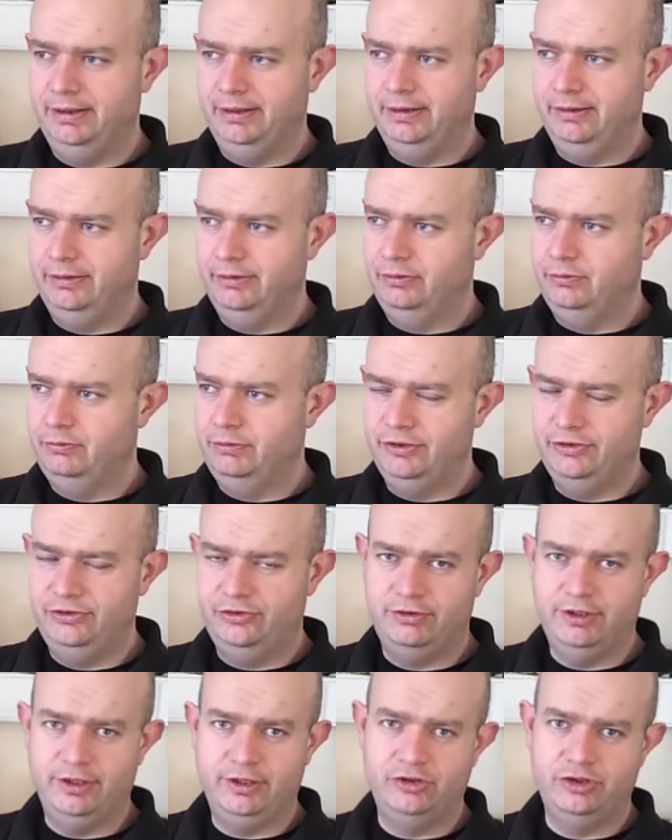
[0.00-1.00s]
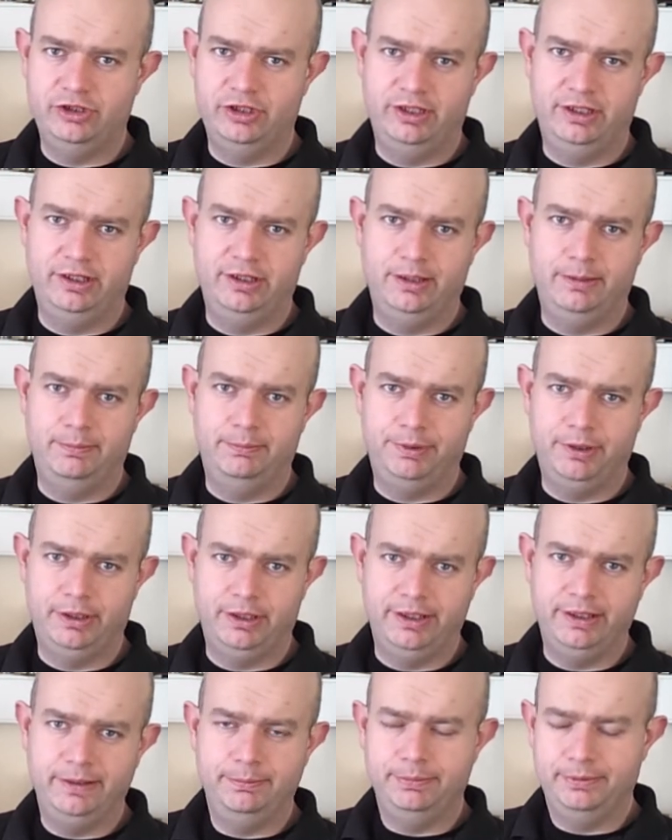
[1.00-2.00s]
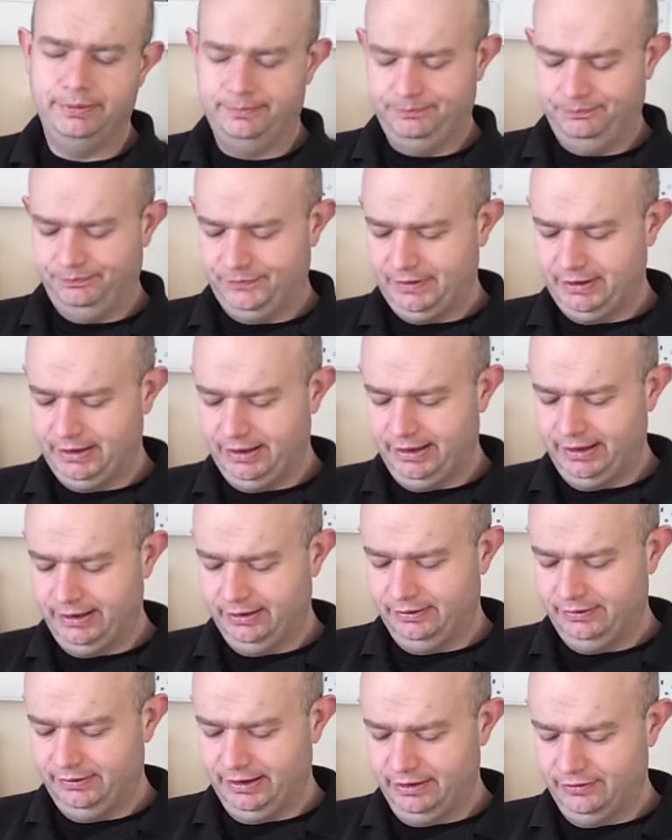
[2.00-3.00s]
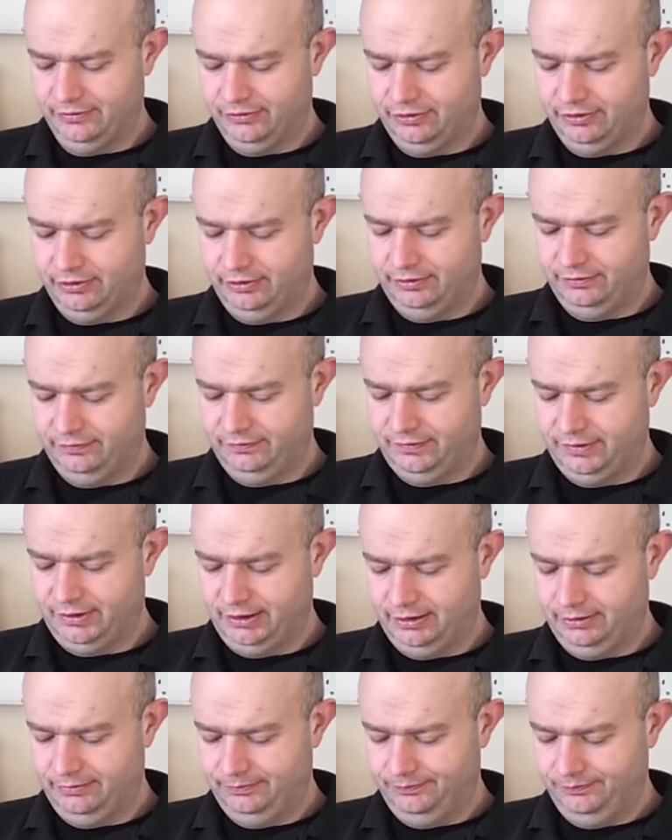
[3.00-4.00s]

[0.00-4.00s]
restriction in a pipe, that sort of thing.